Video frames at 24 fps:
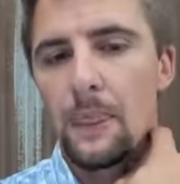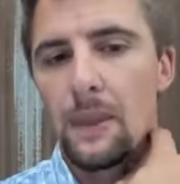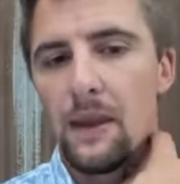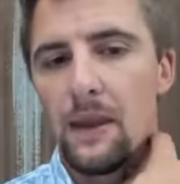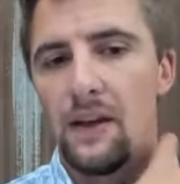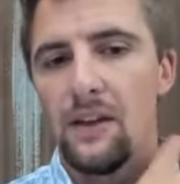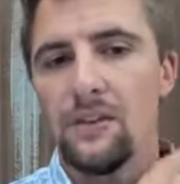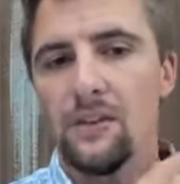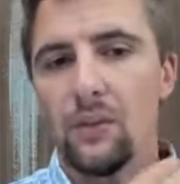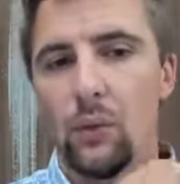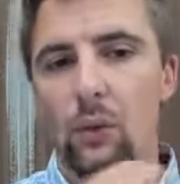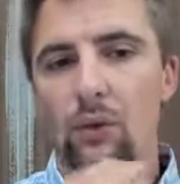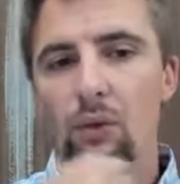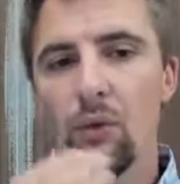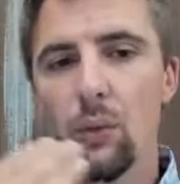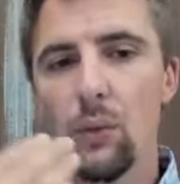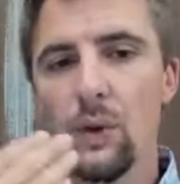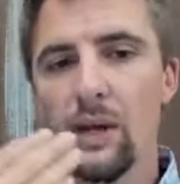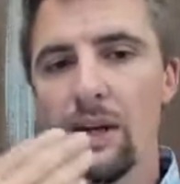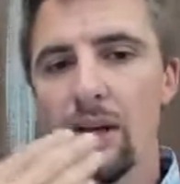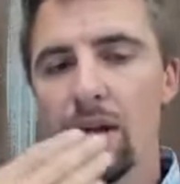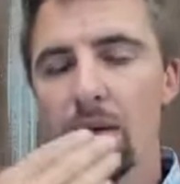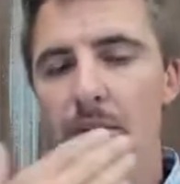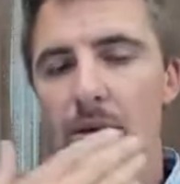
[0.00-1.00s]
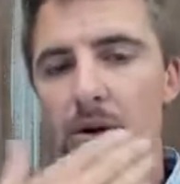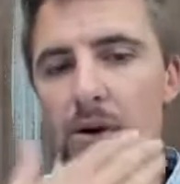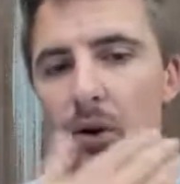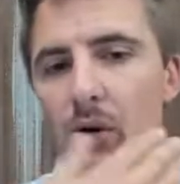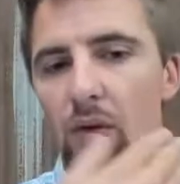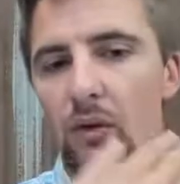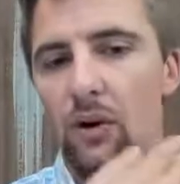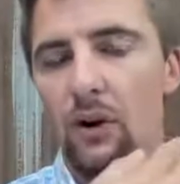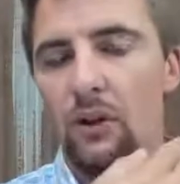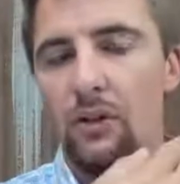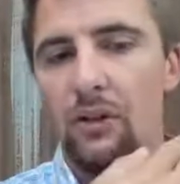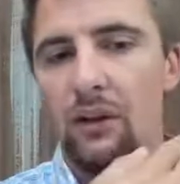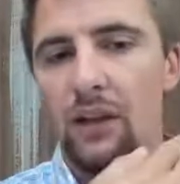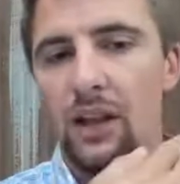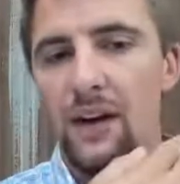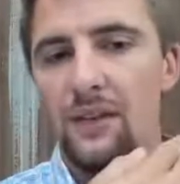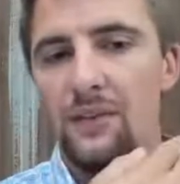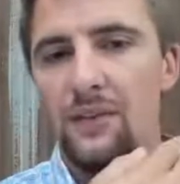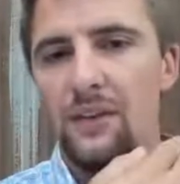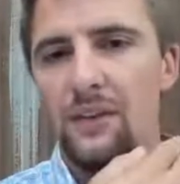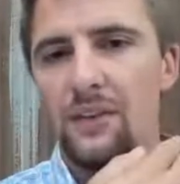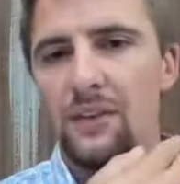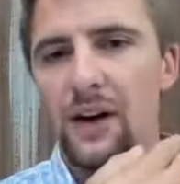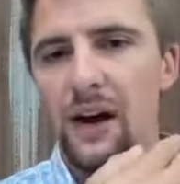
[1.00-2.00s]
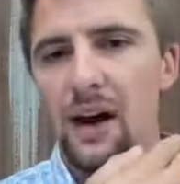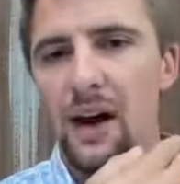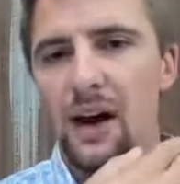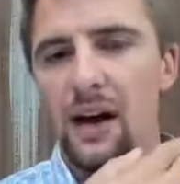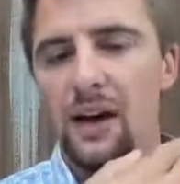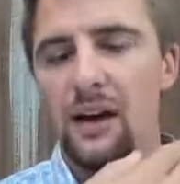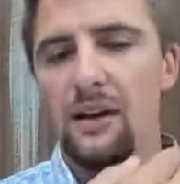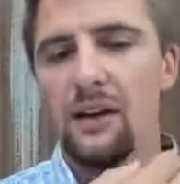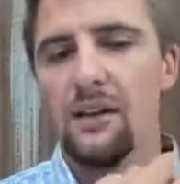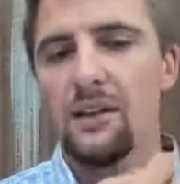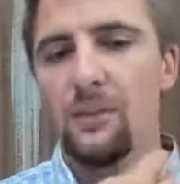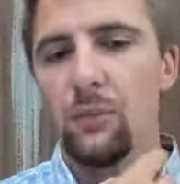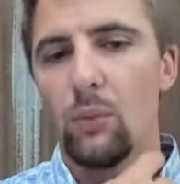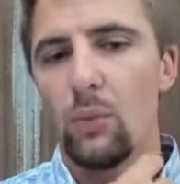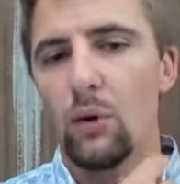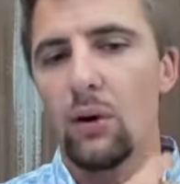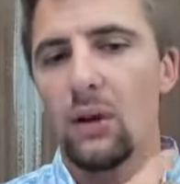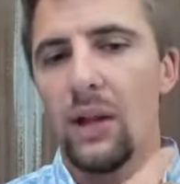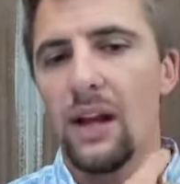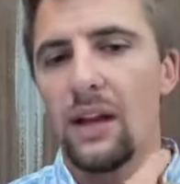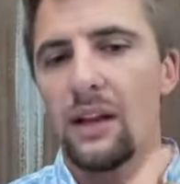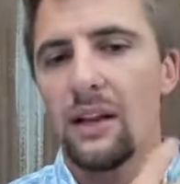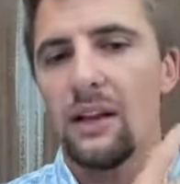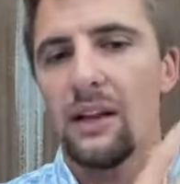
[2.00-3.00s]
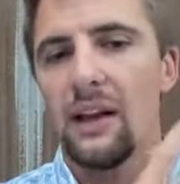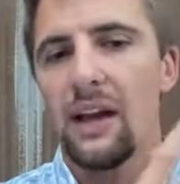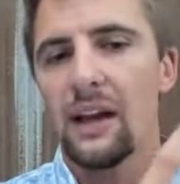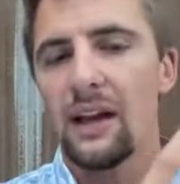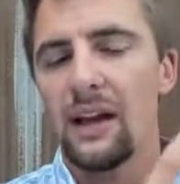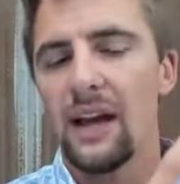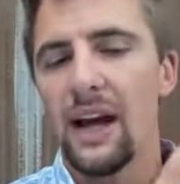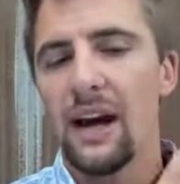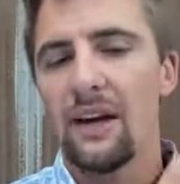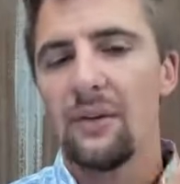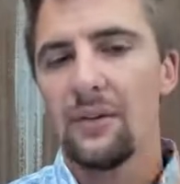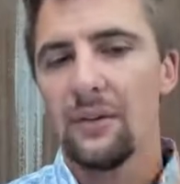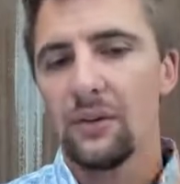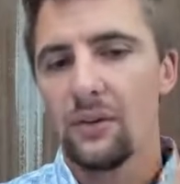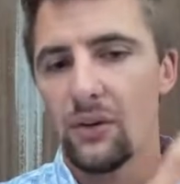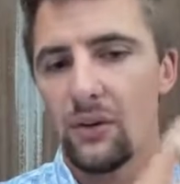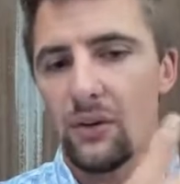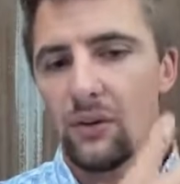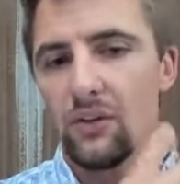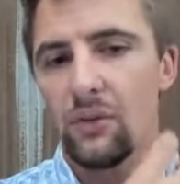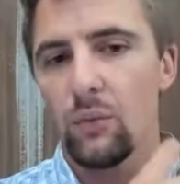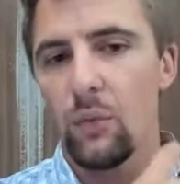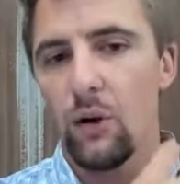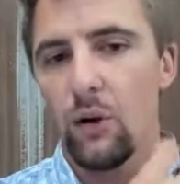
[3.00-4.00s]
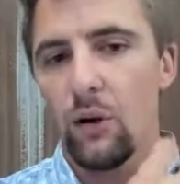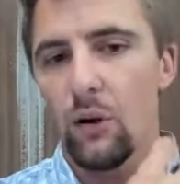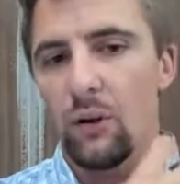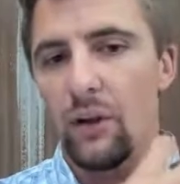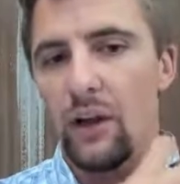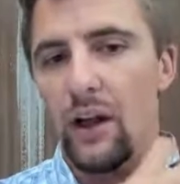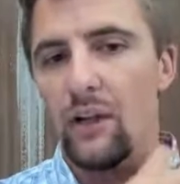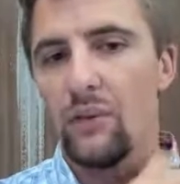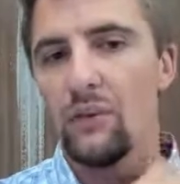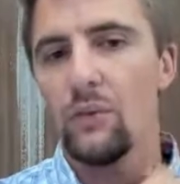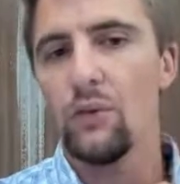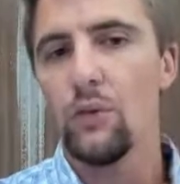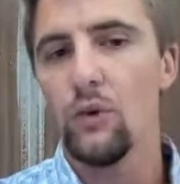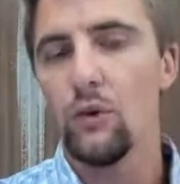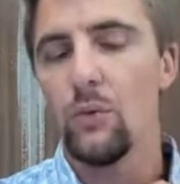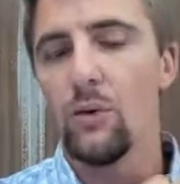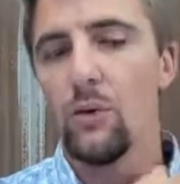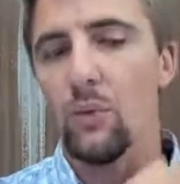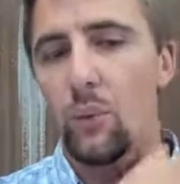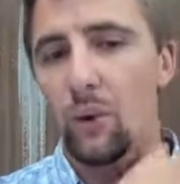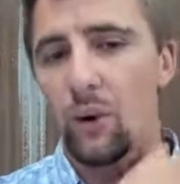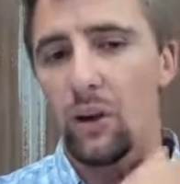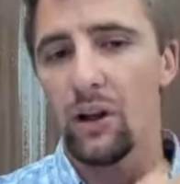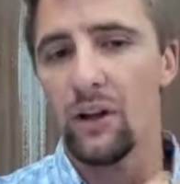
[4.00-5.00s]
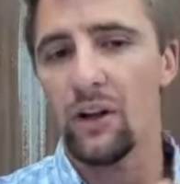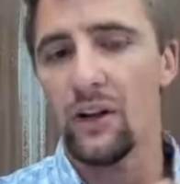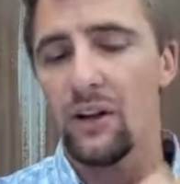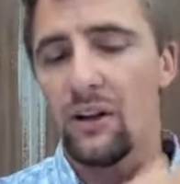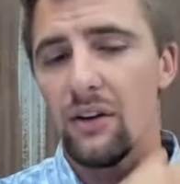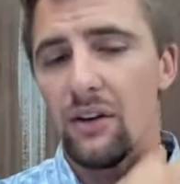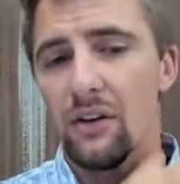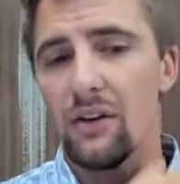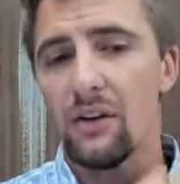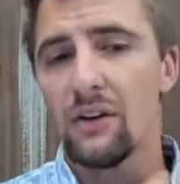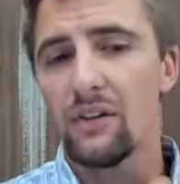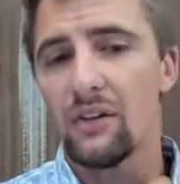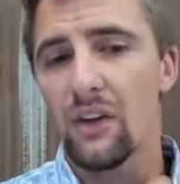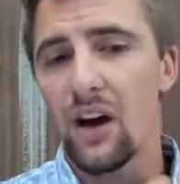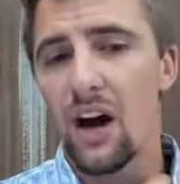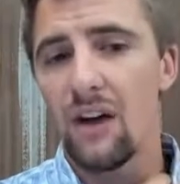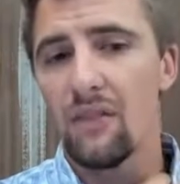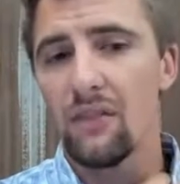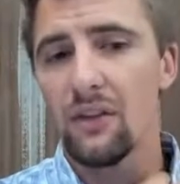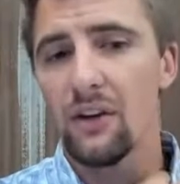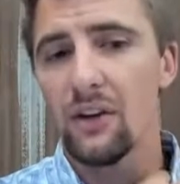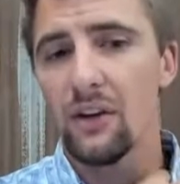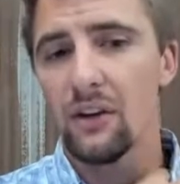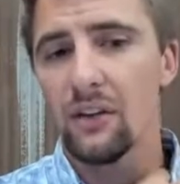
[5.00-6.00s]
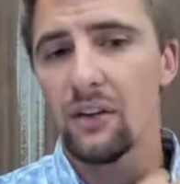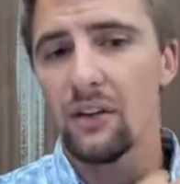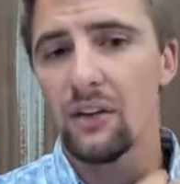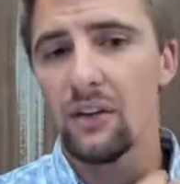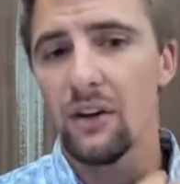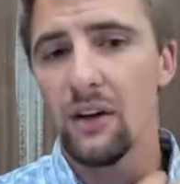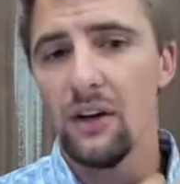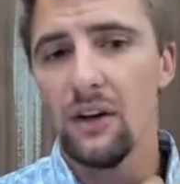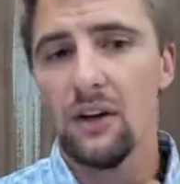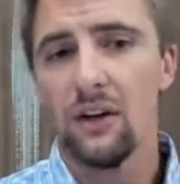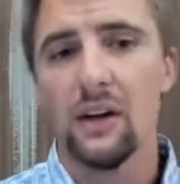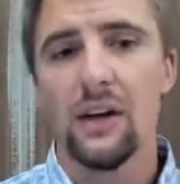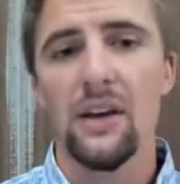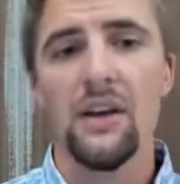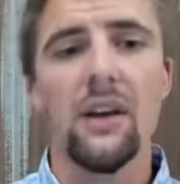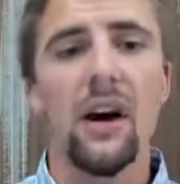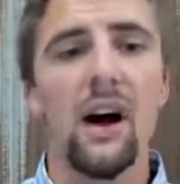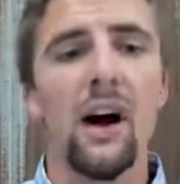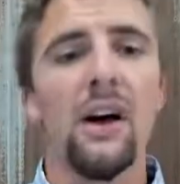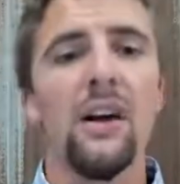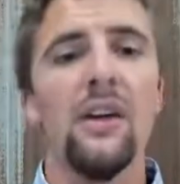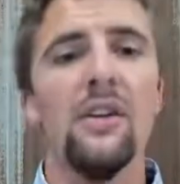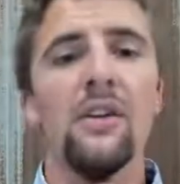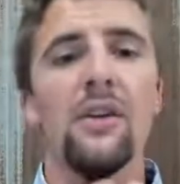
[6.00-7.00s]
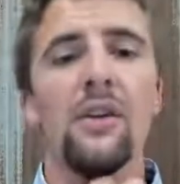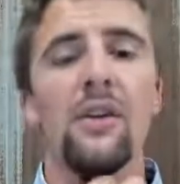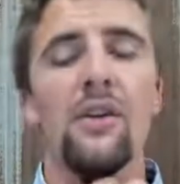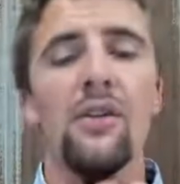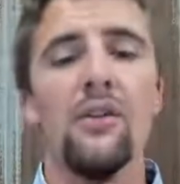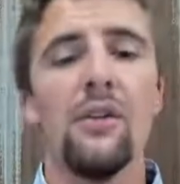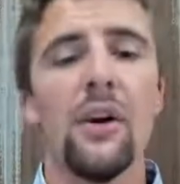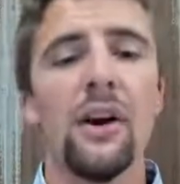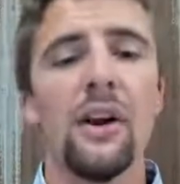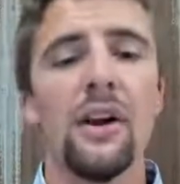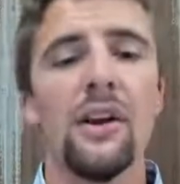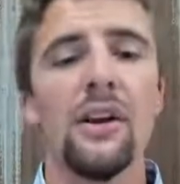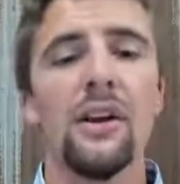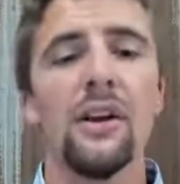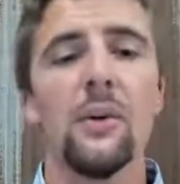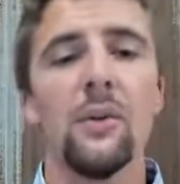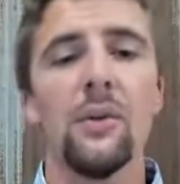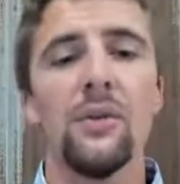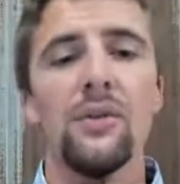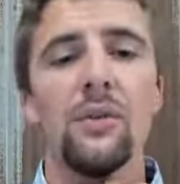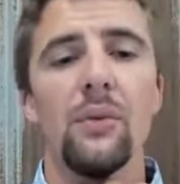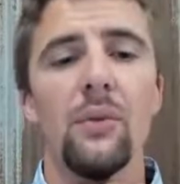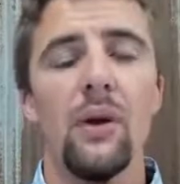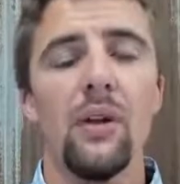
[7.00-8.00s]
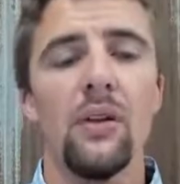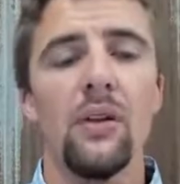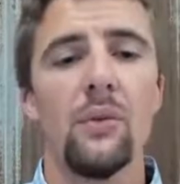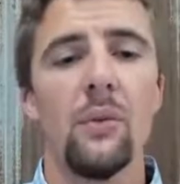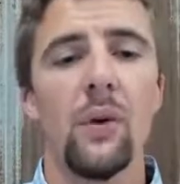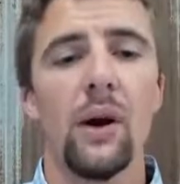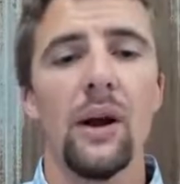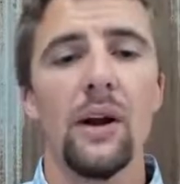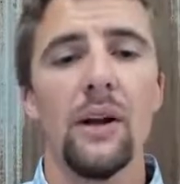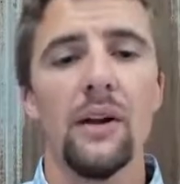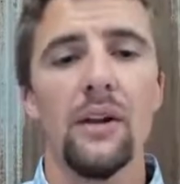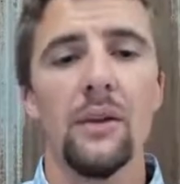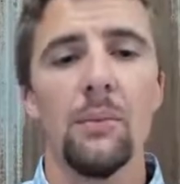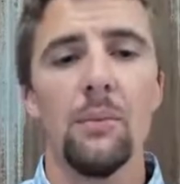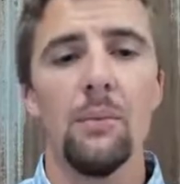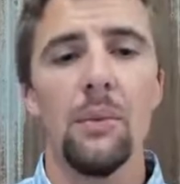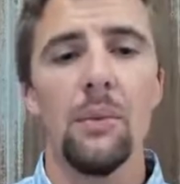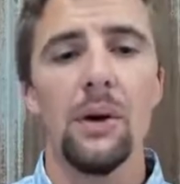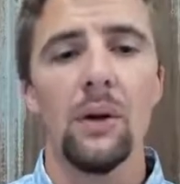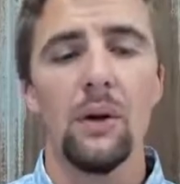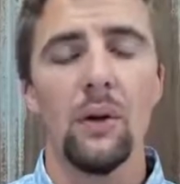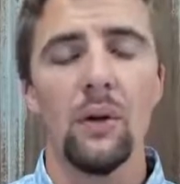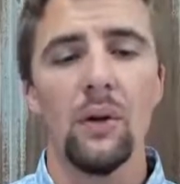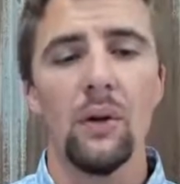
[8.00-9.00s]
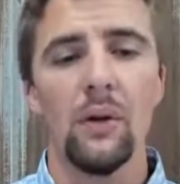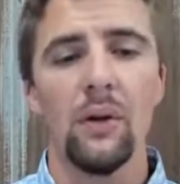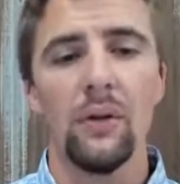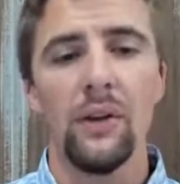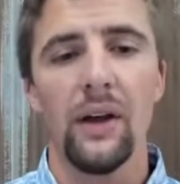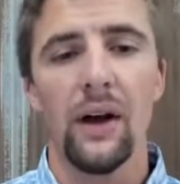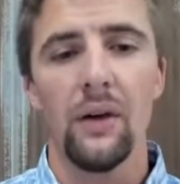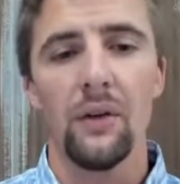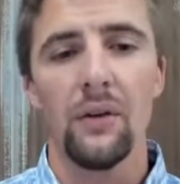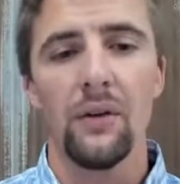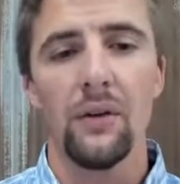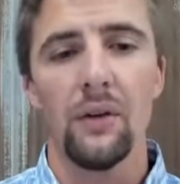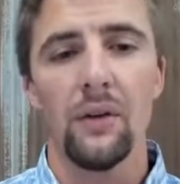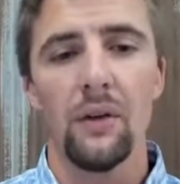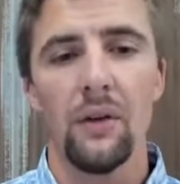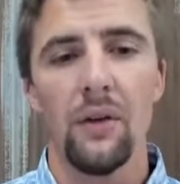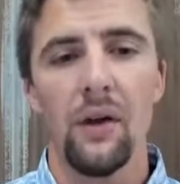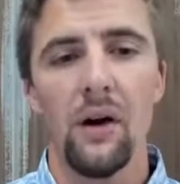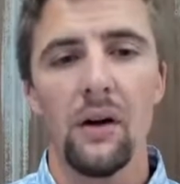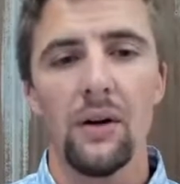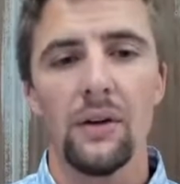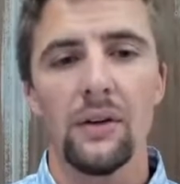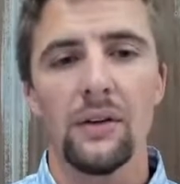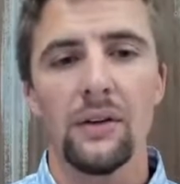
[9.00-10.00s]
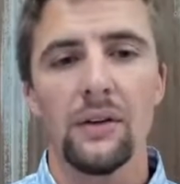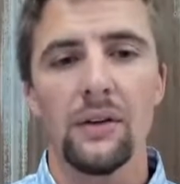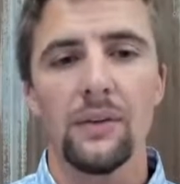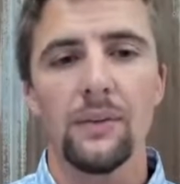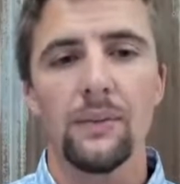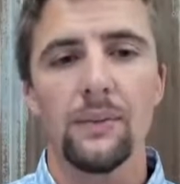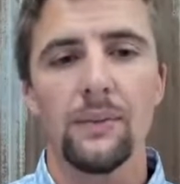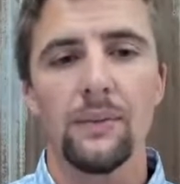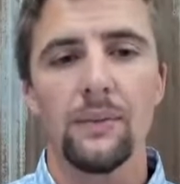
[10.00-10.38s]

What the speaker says: And so if we can be over on the left side, it's more likely that calf is going to swallow that tube and we're going to get to the esophagus and not into the trachea, which runs right in the middle down to the lungs.